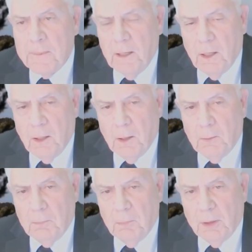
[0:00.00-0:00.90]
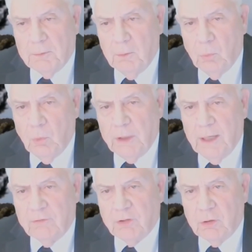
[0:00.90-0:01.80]
Uh, but we
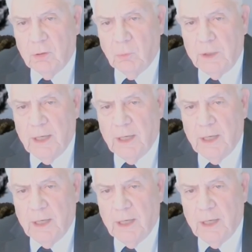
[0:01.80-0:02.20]
have to we